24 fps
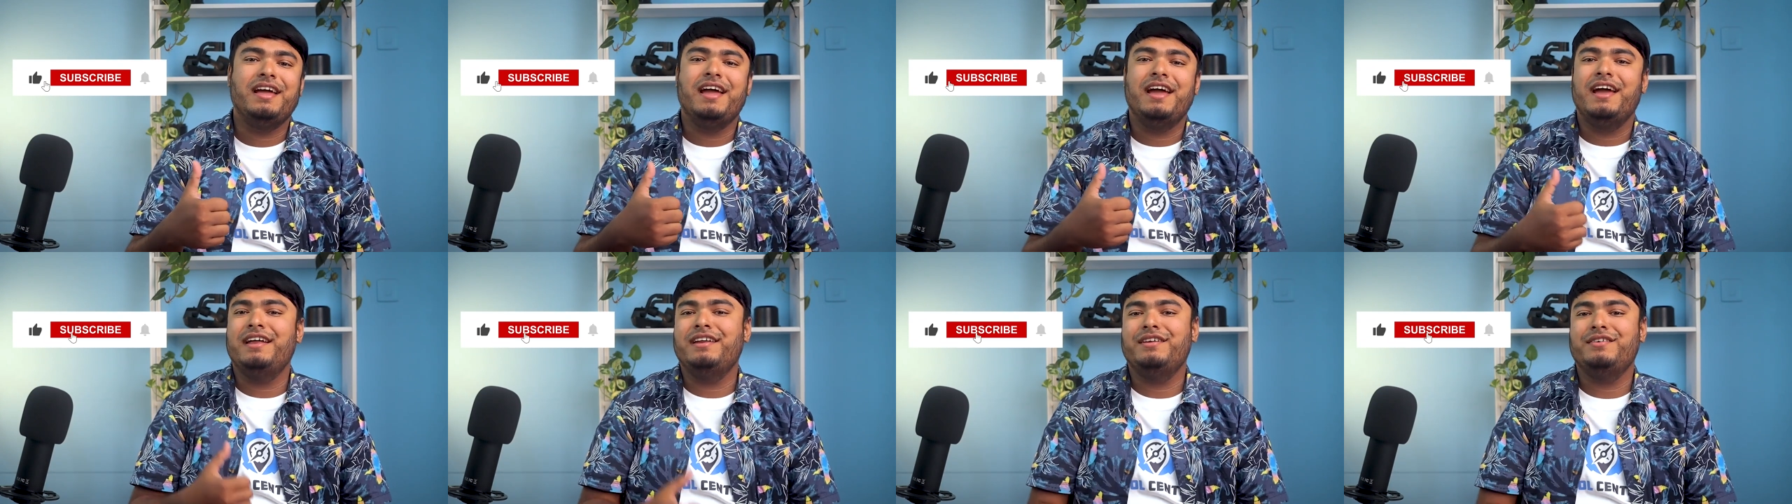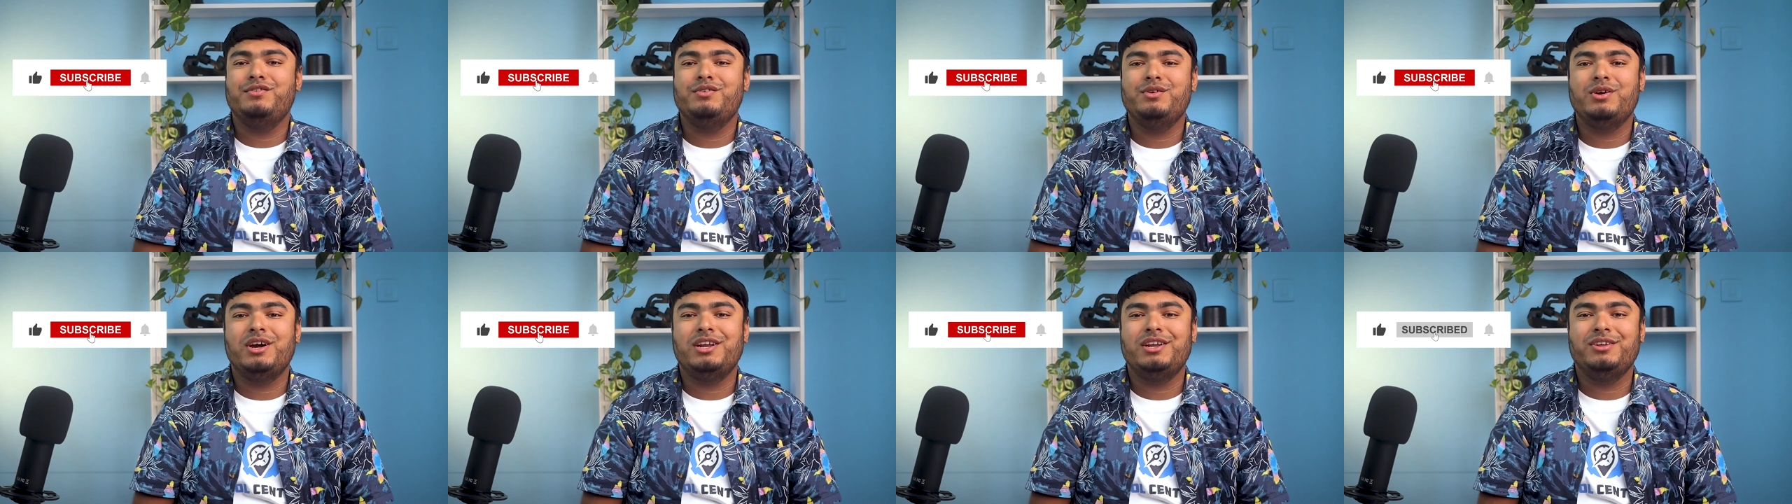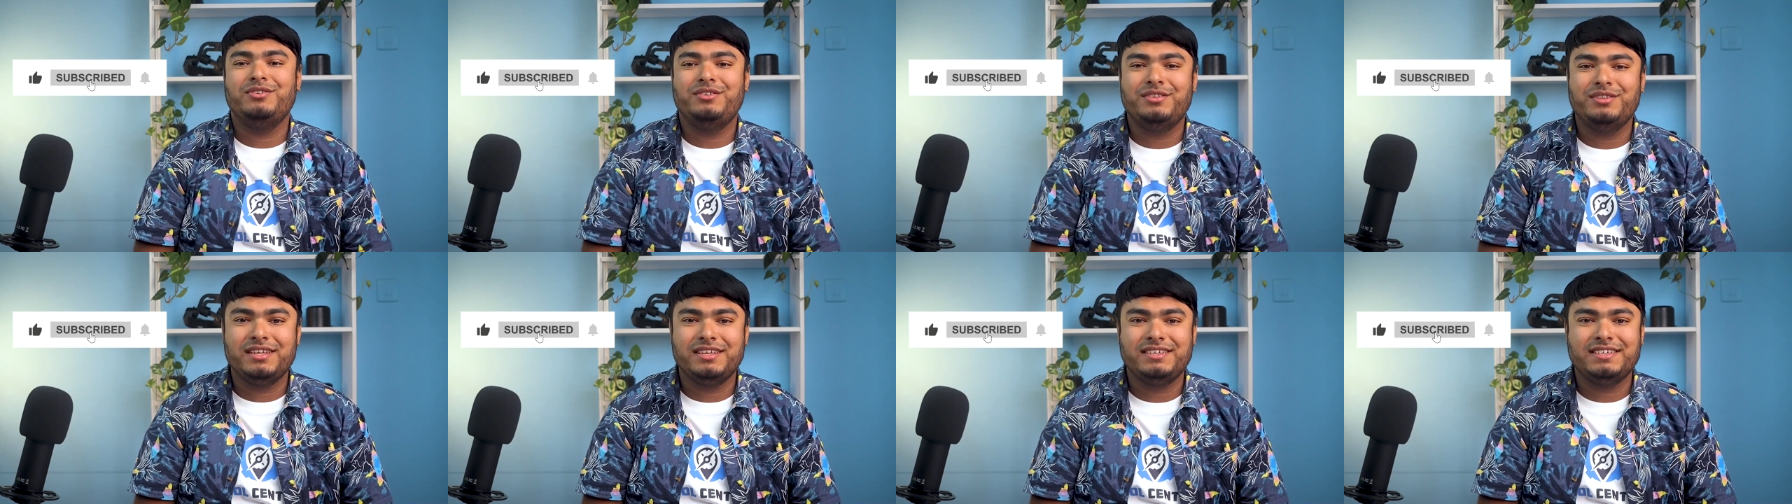And if you are
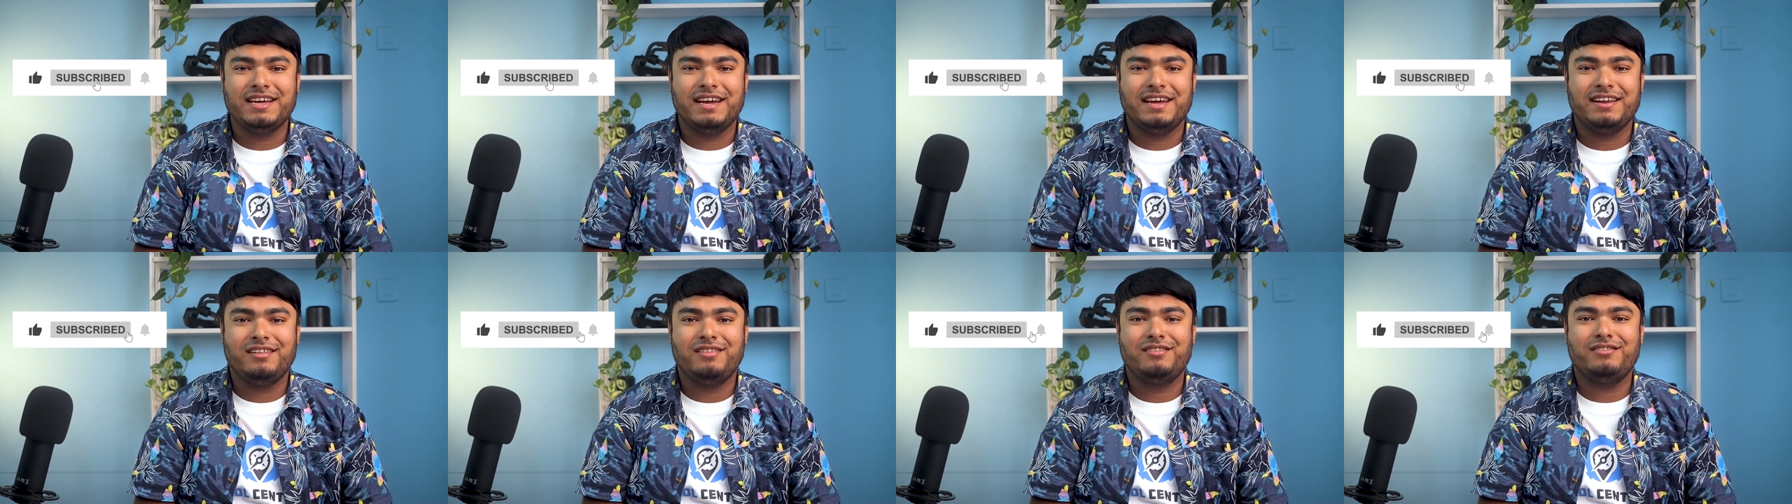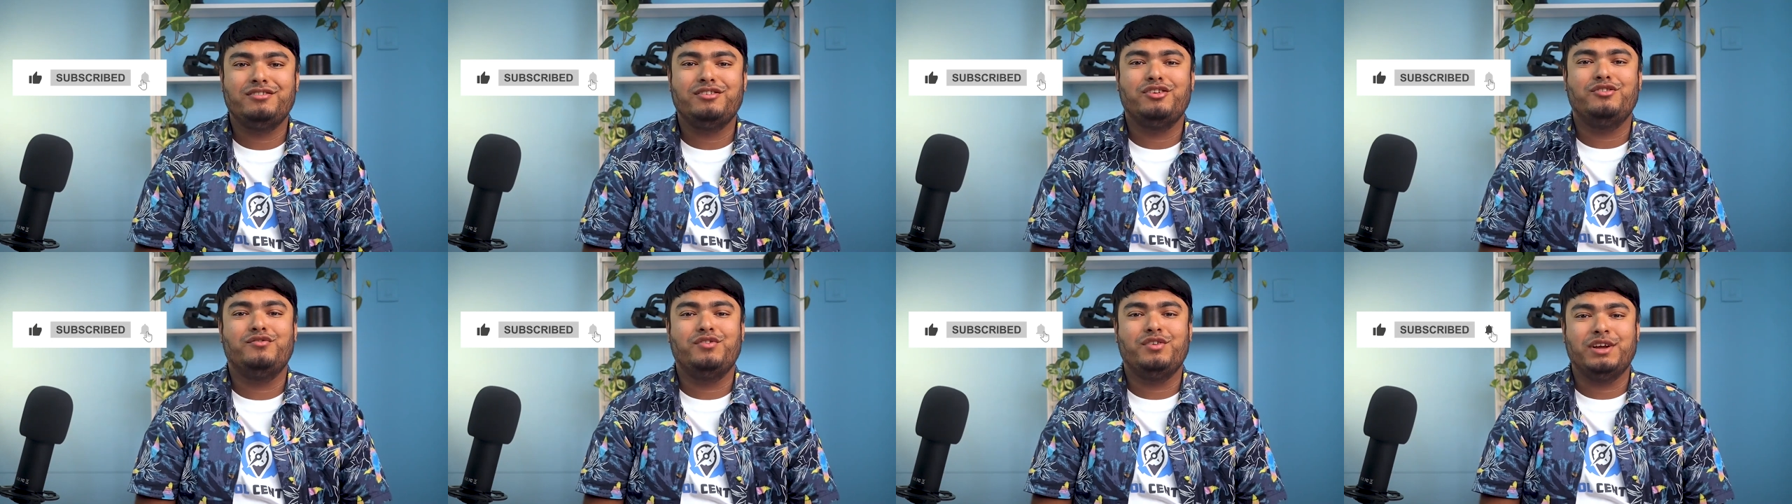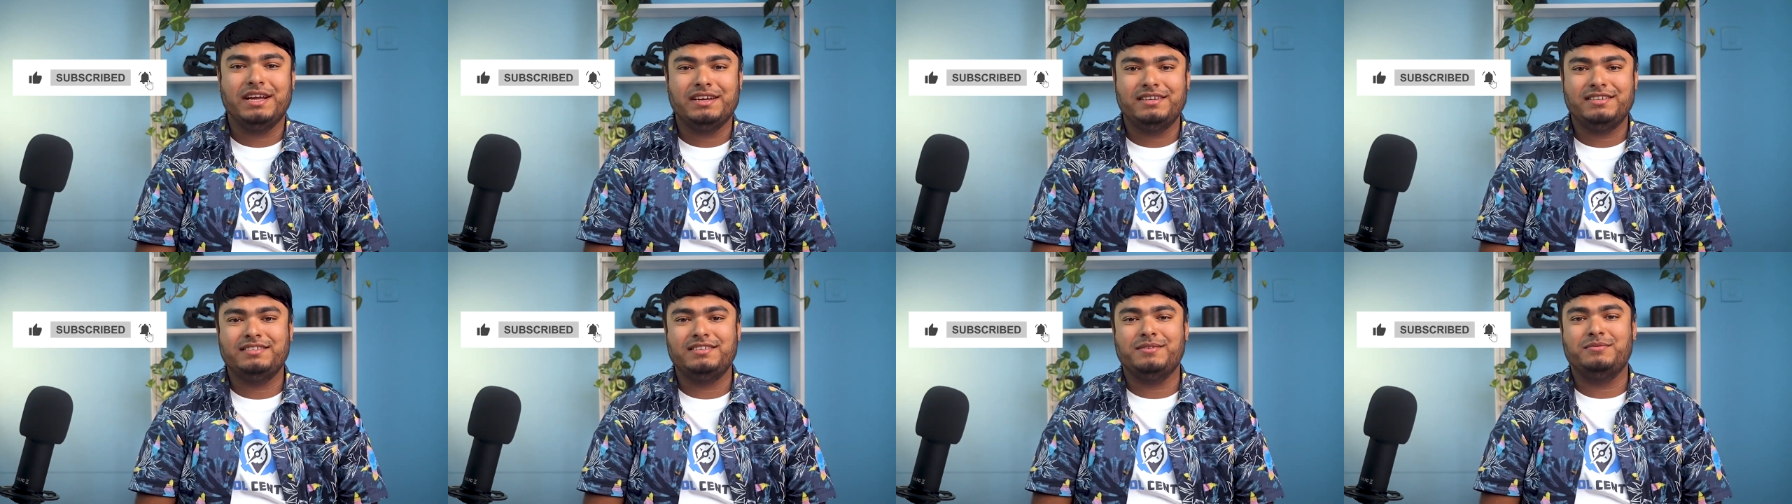new to the channel, don't
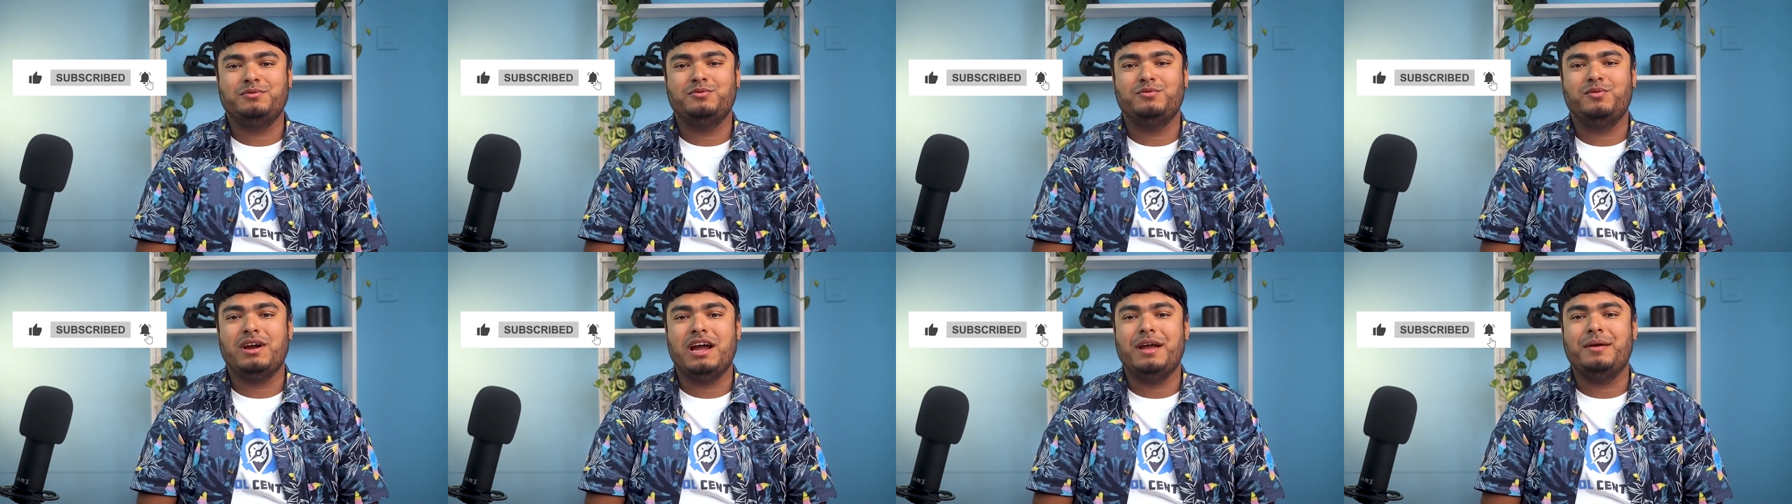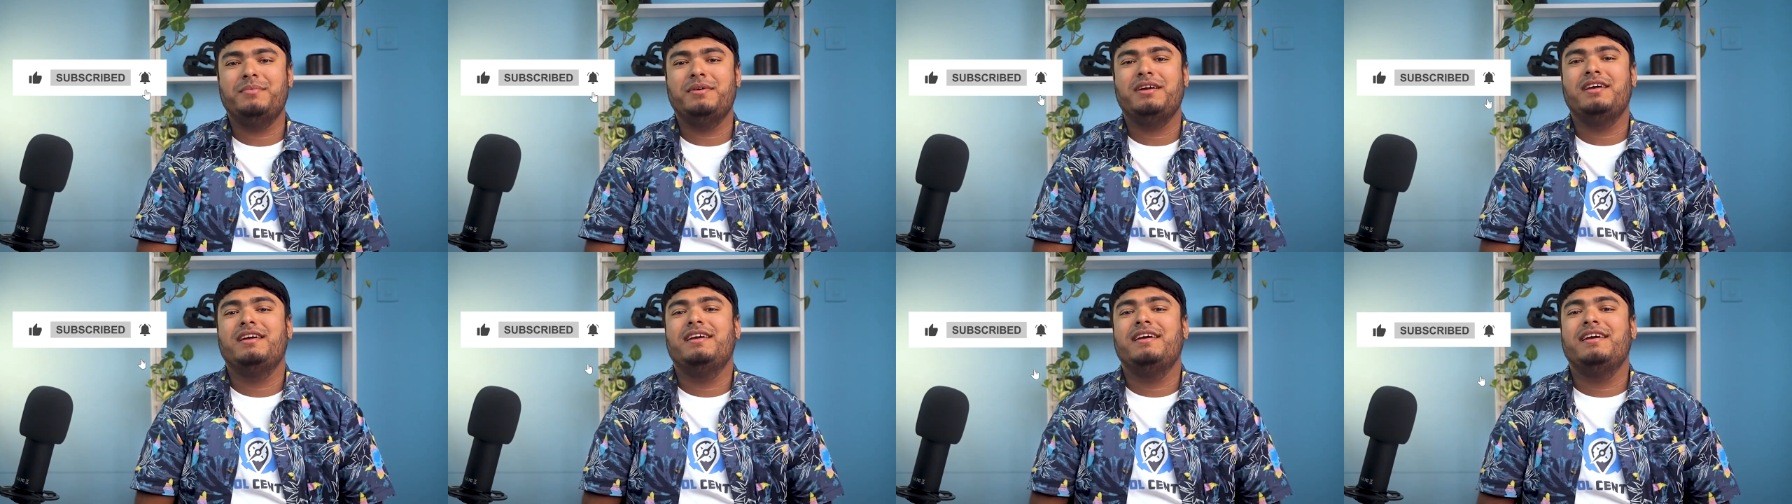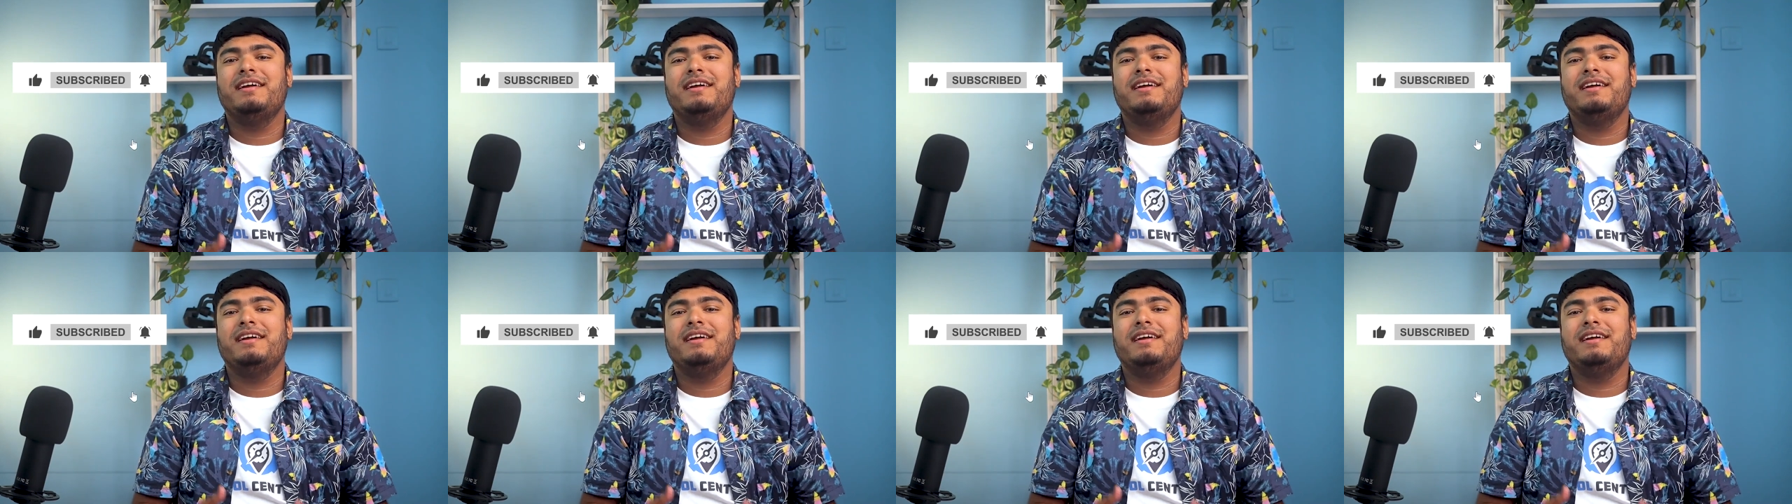forget to subscribe.